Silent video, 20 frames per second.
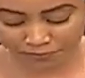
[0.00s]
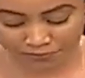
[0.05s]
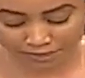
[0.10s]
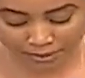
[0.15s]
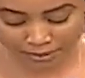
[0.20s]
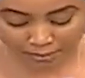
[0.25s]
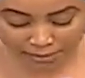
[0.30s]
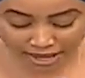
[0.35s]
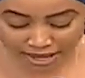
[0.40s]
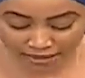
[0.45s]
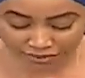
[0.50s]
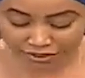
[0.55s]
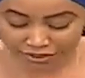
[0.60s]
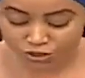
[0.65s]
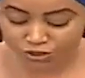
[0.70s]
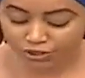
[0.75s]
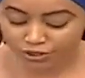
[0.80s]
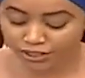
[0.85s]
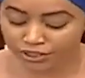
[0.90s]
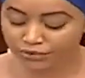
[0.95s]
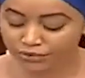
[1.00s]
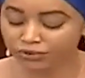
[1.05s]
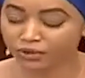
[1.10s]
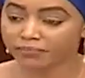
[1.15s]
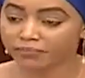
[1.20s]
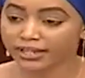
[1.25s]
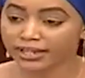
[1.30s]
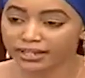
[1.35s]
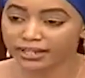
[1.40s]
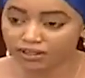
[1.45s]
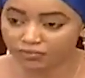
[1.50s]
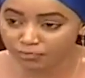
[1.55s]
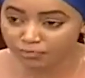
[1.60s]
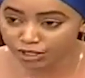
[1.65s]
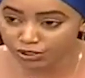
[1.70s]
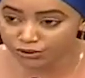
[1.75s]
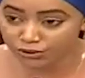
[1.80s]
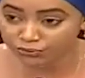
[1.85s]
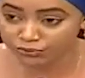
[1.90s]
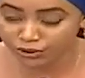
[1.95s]
The mere rhetoric from the
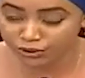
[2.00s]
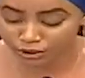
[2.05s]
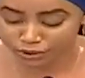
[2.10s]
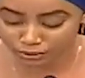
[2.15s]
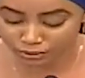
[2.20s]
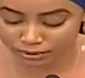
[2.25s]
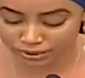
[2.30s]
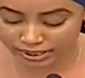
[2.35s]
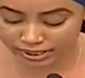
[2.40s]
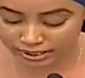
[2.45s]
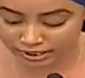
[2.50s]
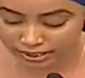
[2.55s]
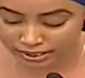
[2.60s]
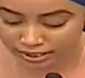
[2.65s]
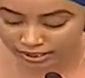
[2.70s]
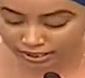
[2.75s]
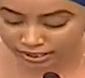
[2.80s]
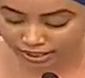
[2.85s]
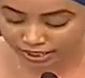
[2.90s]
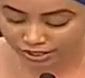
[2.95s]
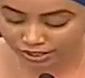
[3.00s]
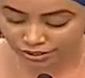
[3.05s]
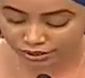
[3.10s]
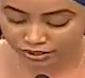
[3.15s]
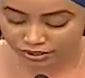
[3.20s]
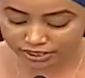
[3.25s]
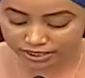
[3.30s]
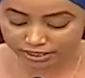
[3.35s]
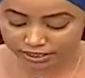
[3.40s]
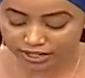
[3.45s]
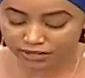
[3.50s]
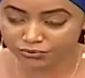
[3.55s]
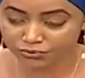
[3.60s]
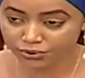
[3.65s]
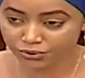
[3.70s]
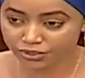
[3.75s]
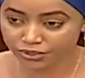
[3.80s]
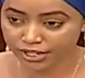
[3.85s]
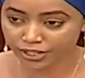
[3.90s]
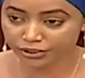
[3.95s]
government officials is not enough
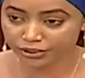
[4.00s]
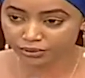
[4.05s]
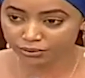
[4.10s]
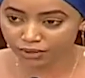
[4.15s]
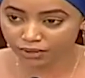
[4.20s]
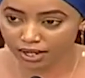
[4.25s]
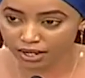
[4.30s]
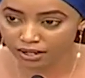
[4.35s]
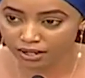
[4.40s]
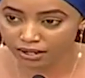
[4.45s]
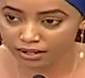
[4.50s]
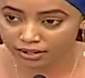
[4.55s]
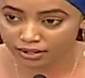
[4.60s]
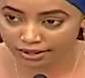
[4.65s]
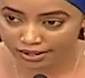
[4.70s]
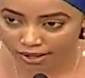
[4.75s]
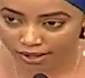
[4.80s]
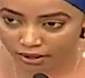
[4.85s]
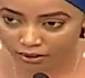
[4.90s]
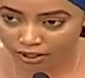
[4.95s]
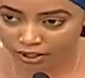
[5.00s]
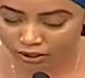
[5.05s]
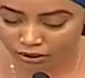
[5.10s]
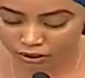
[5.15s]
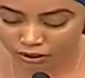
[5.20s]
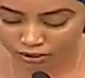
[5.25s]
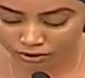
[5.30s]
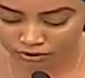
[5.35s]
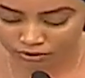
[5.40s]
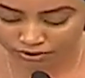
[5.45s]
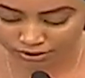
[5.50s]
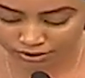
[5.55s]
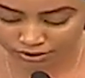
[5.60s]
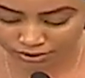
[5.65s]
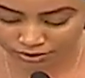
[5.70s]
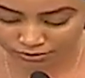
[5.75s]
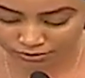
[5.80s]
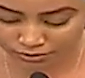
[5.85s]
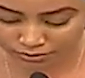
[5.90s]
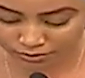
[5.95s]
to reassure our
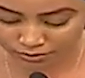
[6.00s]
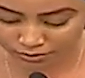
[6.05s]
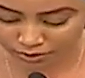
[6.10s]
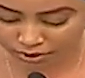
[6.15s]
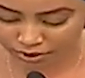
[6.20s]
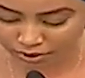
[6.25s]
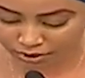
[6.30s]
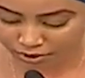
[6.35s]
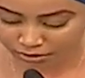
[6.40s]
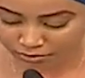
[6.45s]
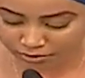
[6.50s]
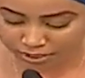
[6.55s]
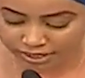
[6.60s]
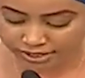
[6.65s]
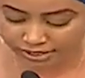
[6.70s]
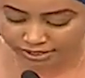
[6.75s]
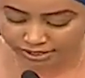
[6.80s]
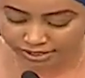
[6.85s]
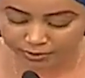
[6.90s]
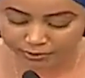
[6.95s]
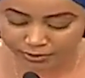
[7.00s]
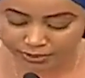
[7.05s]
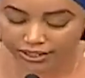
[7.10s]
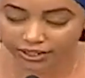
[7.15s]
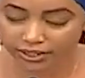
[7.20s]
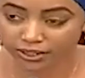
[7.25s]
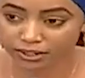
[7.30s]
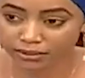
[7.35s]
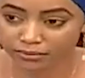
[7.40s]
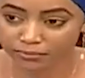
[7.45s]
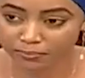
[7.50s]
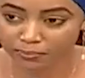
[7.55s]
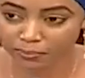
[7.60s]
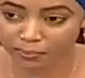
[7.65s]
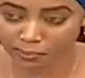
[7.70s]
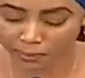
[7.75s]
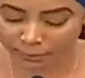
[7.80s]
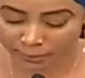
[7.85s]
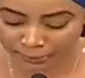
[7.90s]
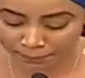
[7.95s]
locals. Mr. Speaker,
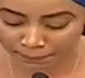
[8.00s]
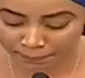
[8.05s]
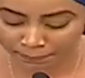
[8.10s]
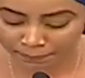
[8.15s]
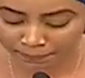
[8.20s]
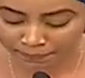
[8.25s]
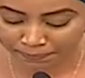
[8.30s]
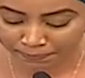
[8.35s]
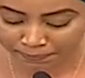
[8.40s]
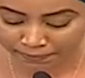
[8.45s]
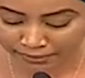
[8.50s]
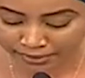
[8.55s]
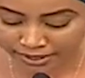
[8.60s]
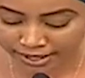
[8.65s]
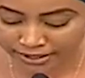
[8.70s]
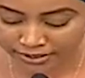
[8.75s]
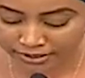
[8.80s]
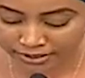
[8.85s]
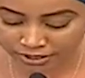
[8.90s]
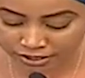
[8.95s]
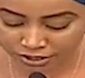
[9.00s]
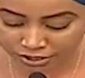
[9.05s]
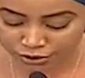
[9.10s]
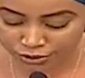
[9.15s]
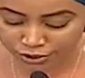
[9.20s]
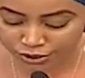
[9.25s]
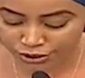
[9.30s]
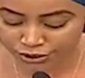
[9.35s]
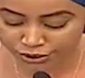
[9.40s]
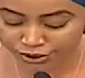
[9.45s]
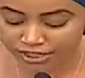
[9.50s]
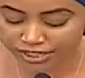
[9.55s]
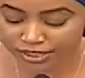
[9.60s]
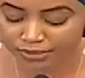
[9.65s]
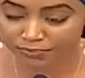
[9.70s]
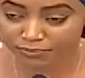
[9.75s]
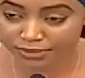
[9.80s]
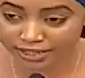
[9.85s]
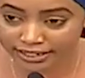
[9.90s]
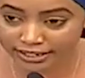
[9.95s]
the situation
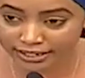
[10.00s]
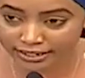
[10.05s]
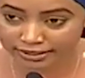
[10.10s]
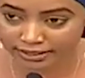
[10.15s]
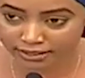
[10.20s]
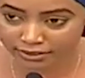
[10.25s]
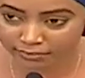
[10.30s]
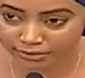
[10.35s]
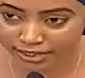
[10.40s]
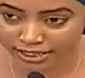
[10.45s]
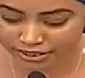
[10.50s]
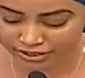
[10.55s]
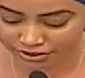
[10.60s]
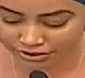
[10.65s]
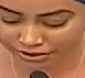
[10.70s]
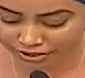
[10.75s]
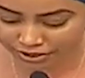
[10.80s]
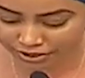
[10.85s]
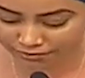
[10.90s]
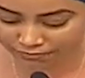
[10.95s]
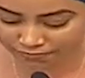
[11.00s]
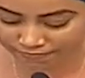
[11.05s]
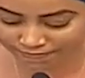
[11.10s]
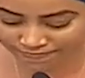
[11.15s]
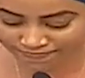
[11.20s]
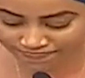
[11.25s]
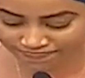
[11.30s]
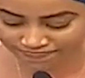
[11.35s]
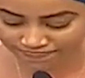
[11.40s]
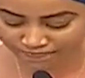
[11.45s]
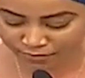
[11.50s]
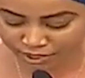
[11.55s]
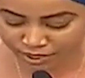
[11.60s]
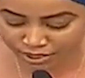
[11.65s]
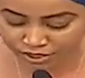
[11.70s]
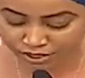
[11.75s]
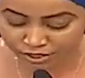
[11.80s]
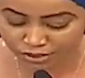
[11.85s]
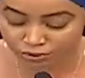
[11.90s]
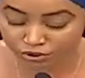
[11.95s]
is bigger than banditry.
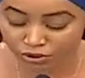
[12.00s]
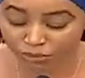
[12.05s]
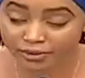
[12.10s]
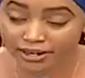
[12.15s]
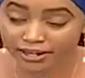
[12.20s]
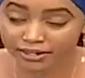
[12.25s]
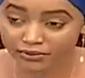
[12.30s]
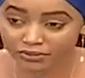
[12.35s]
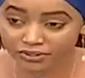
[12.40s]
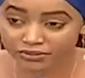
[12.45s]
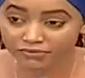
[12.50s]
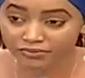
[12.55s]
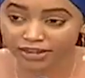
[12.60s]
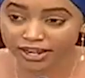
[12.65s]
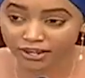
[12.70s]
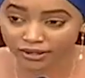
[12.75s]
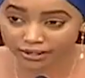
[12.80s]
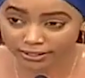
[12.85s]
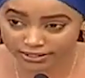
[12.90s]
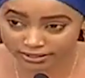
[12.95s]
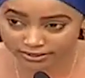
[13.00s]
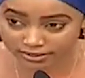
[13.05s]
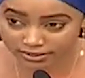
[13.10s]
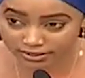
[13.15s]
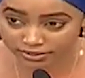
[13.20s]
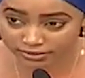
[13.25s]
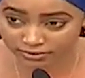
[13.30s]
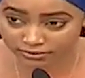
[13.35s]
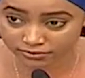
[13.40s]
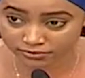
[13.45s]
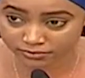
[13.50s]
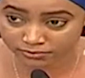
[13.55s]
It is robbery with violence.